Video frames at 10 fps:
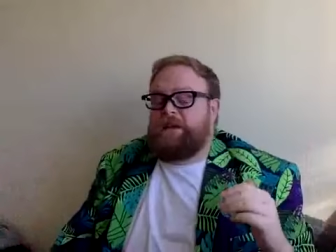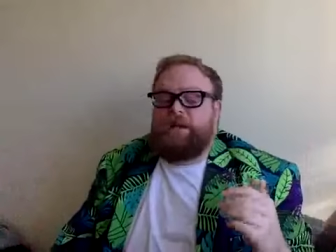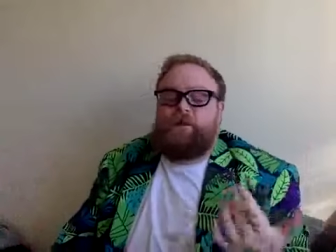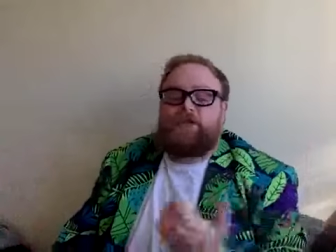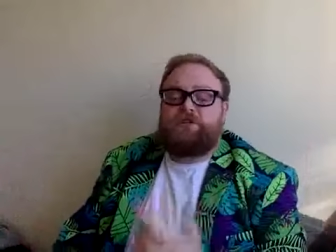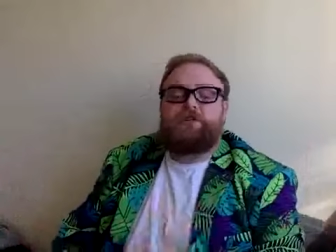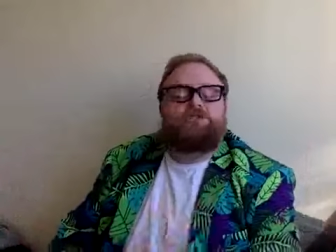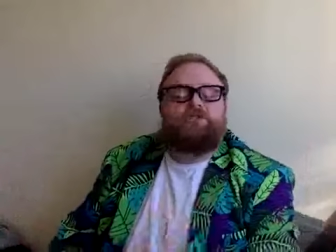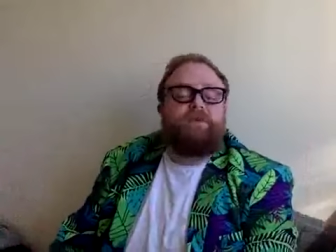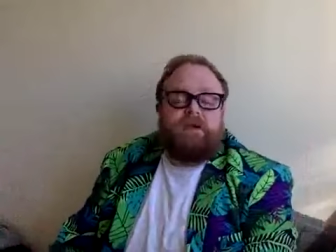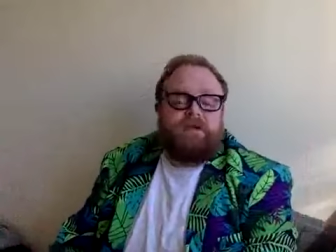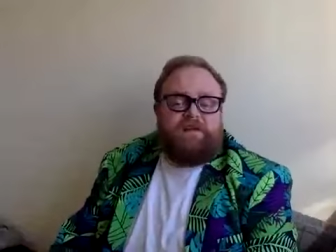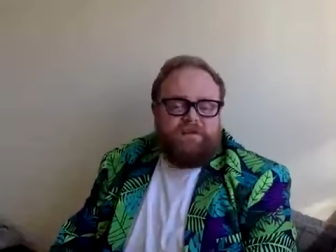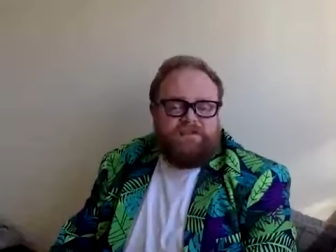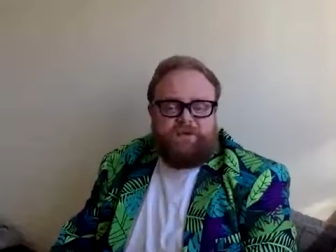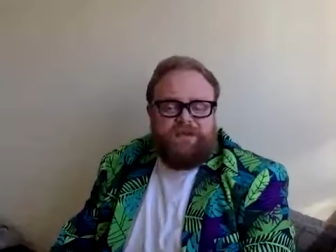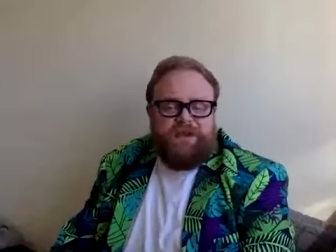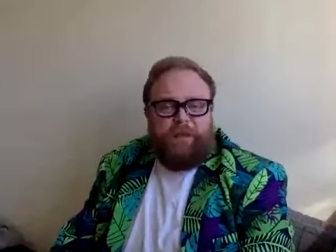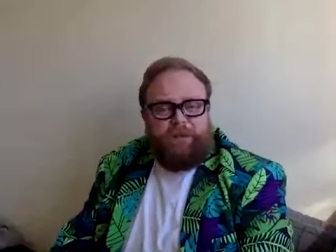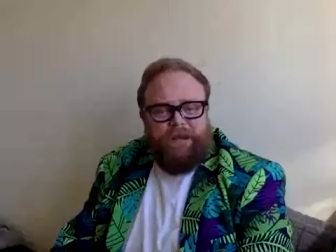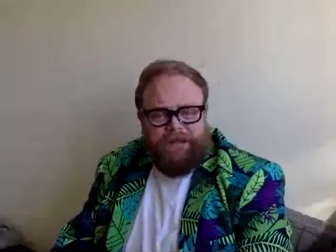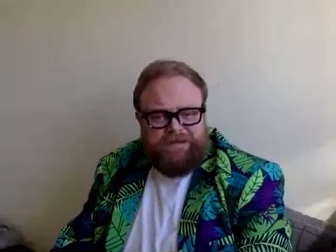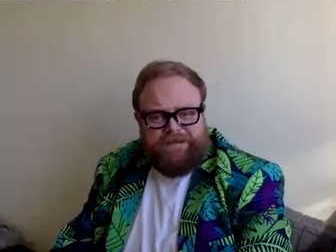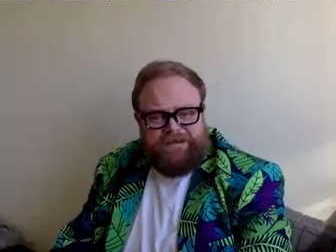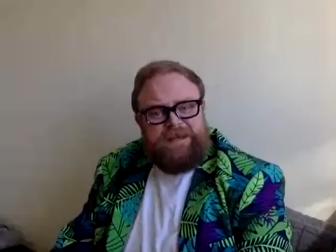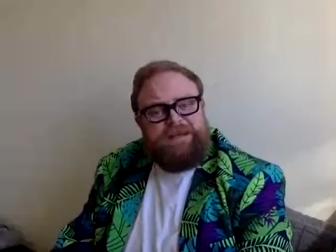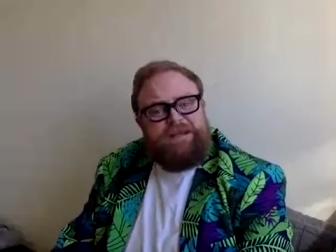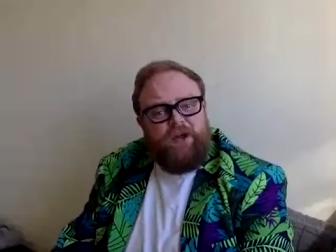they might also be buried with some of their pets,